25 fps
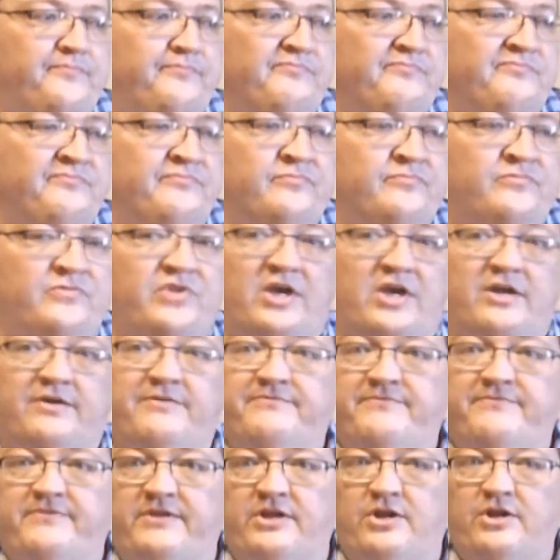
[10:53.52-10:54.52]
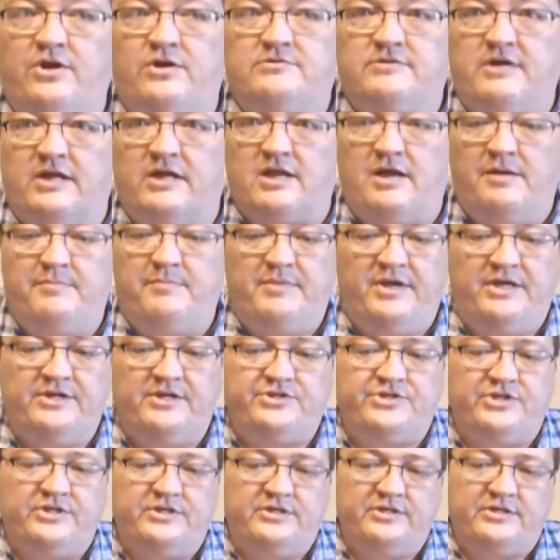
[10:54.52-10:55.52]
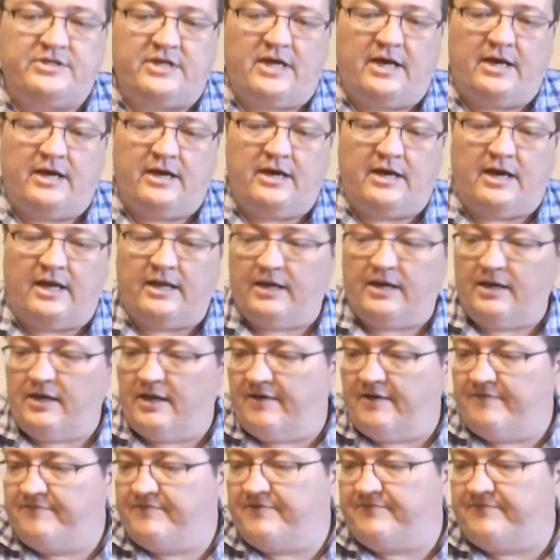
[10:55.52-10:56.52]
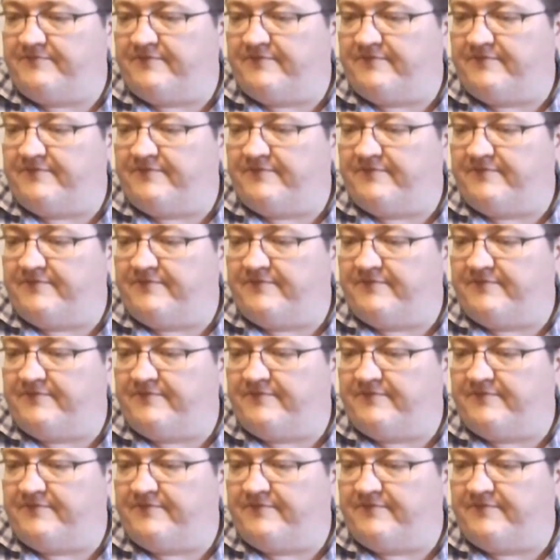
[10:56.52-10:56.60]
First time that I saw this advertised really on a